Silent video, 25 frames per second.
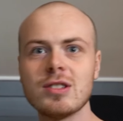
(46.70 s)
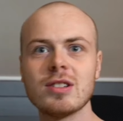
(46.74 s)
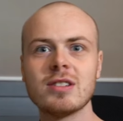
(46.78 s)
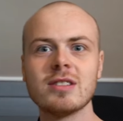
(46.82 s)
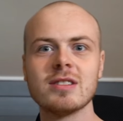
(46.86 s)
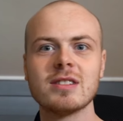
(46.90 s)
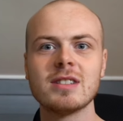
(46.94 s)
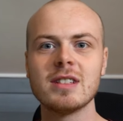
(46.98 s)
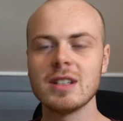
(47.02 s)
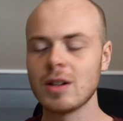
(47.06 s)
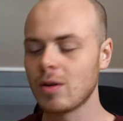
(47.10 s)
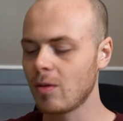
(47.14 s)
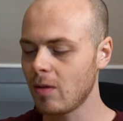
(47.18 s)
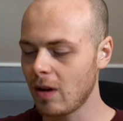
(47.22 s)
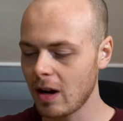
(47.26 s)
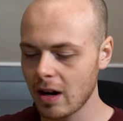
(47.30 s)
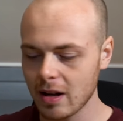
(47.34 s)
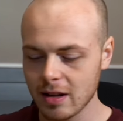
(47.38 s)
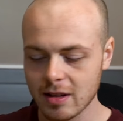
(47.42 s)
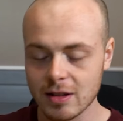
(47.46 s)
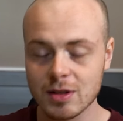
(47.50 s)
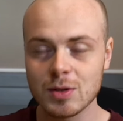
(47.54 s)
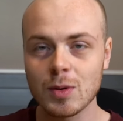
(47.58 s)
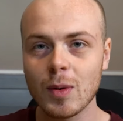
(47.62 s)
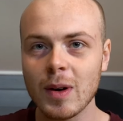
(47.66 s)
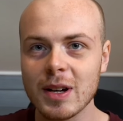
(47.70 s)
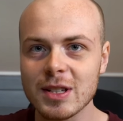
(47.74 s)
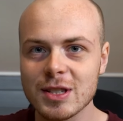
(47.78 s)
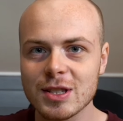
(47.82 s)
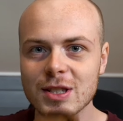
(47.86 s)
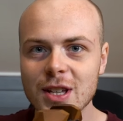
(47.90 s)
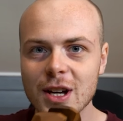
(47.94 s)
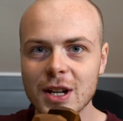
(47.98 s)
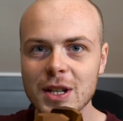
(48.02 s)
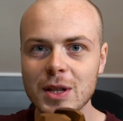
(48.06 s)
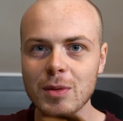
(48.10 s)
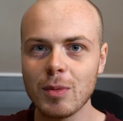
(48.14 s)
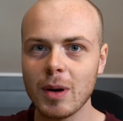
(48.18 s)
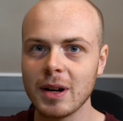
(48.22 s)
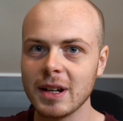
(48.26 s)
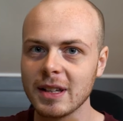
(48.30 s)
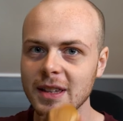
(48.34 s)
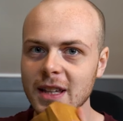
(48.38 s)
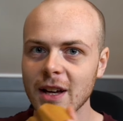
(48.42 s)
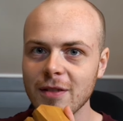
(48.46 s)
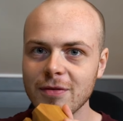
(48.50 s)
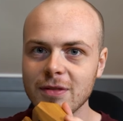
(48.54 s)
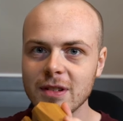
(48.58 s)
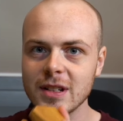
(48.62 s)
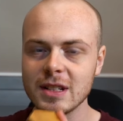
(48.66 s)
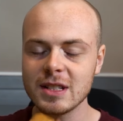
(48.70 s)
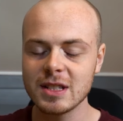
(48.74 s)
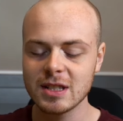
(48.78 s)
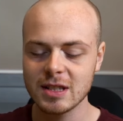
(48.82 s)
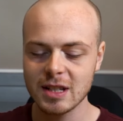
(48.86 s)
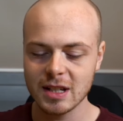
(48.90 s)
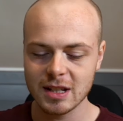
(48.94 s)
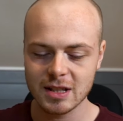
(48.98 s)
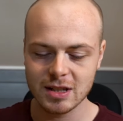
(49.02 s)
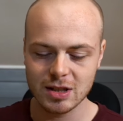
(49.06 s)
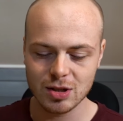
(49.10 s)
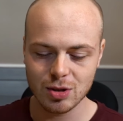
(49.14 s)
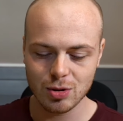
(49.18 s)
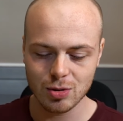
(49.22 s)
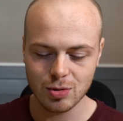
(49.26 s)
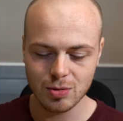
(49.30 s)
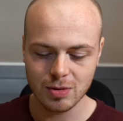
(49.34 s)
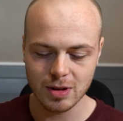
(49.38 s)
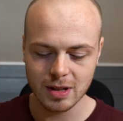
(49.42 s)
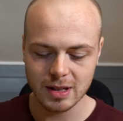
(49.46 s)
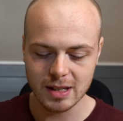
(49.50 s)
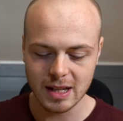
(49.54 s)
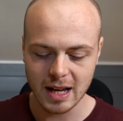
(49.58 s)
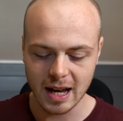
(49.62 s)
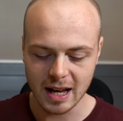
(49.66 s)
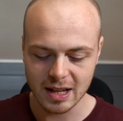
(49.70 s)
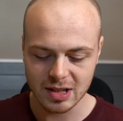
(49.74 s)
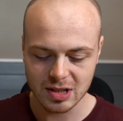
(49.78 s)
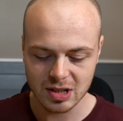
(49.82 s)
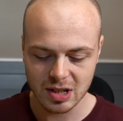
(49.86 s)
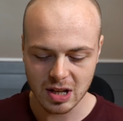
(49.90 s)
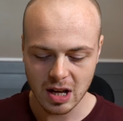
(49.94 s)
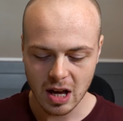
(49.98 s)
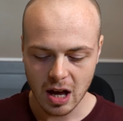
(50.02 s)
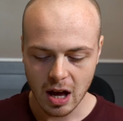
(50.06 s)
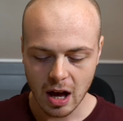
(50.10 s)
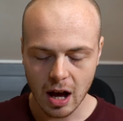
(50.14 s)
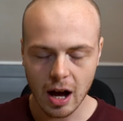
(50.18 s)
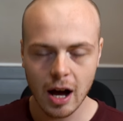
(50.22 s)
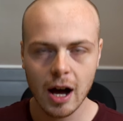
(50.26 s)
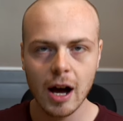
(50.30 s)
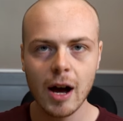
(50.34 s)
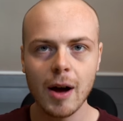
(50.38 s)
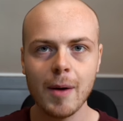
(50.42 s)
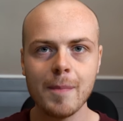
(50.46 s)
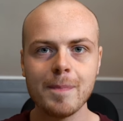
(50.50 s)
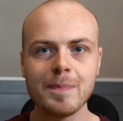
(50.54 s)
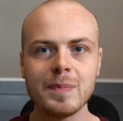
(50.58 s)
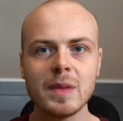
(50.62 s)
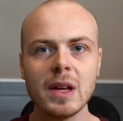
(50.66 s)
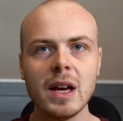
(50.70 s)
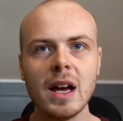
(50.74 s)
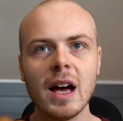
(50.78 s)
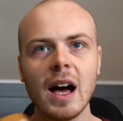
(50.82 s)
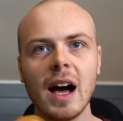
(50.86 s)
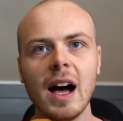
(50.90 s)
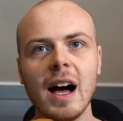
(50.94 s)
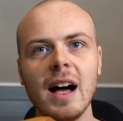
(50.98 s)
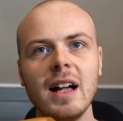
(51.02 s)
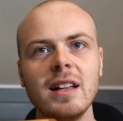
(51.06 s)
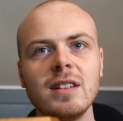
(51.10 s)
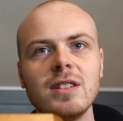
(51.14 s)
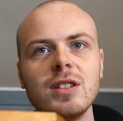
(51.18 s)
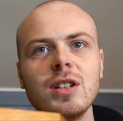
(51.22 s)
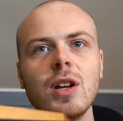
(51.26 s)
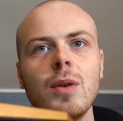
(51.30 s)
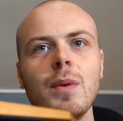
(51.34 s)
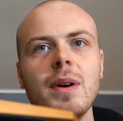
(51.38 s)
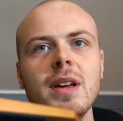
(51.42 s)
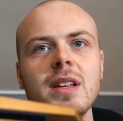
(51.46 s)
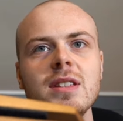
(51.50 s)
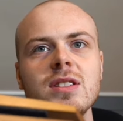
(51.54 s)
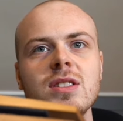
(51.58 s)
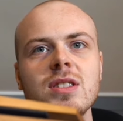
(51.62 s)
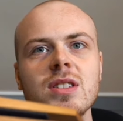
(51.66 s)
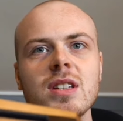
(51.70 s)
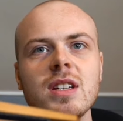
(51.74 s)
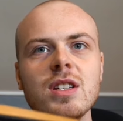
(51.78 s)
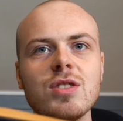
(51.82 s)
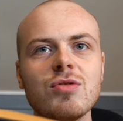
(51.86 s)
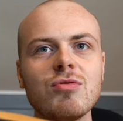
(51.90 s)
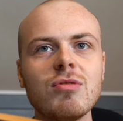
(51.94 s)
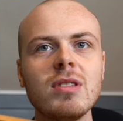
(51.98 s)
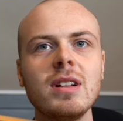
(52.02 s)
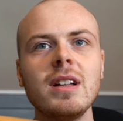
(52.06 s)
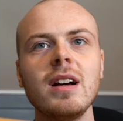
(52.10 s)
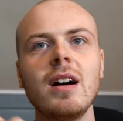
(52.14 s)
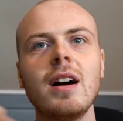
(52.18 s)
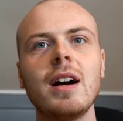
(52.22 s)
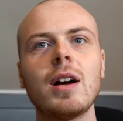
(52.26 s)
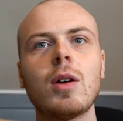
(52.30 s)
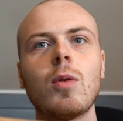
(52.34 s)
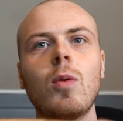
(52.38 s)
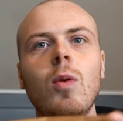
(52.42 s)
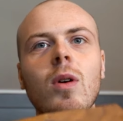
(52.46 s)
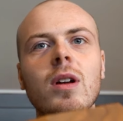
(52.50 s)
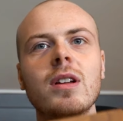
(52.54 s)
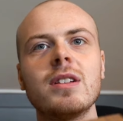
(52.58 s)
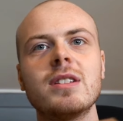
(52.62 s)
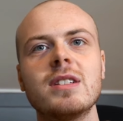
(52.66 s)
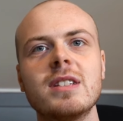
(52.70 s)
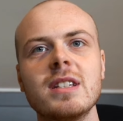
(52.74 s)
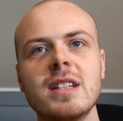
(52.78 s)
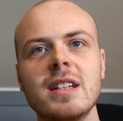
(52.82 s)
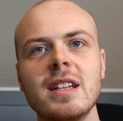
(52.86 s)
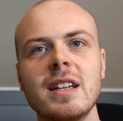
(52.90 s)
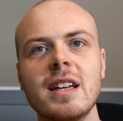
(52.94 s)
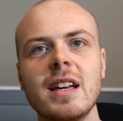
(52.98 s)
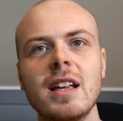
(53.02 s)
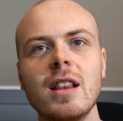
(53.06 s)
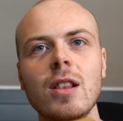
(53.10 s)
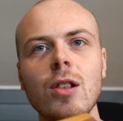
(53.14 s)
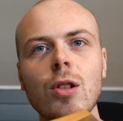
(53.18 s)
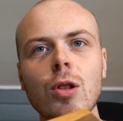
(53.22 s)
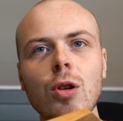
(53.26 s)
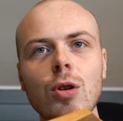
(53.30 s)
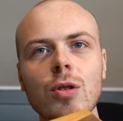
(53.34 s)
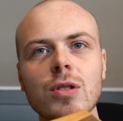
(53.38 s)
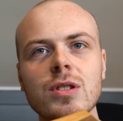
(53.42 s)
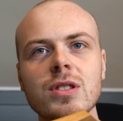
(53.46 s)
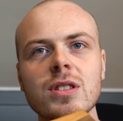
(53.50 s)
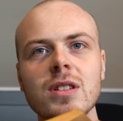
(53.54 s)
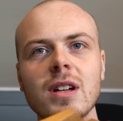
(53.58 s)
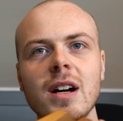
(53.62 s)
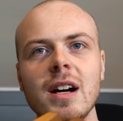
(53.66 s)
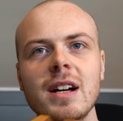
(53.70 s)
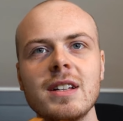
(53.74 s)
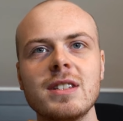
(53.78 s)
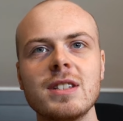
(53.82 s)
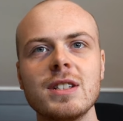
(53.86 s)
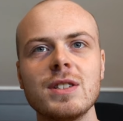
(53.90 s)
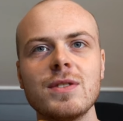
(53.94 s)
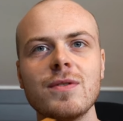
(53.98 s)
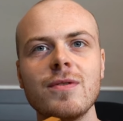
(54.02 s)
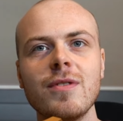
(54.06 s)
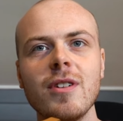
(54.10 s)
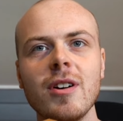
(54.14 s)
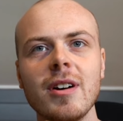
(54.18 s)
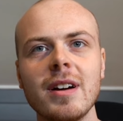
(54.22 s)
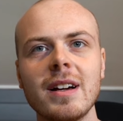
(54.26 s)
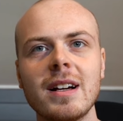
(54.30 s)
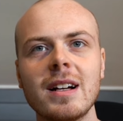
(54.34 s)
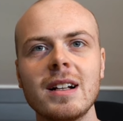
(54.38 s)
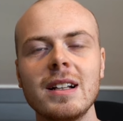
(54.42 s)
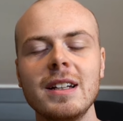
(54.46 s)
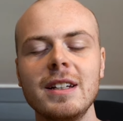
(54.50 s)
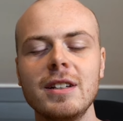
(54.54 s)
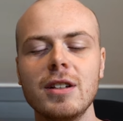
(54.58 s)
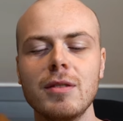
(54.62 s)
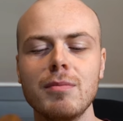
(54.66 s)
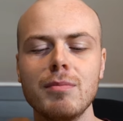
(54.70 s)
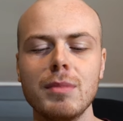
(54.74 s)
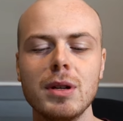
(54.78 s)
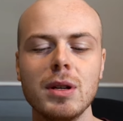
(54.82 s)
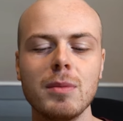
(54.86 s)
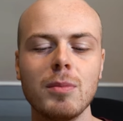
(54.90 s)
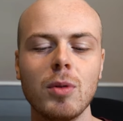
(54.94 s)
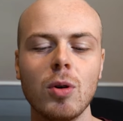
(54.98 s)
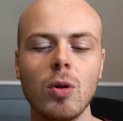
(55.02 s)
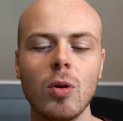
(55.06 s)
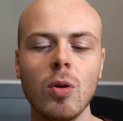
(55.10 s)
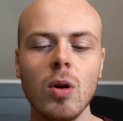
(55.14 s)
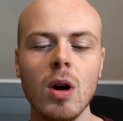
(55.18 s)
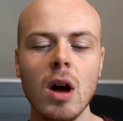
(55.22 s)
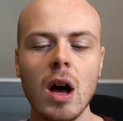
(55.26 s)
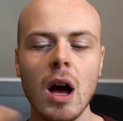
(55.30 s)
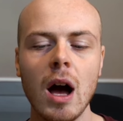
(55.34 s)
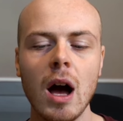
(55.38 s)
you can see, it's quite a sturdy one. It definitely sticks to the desk. And you know, it's really high quality. It looks nice. It's very clean and minimal.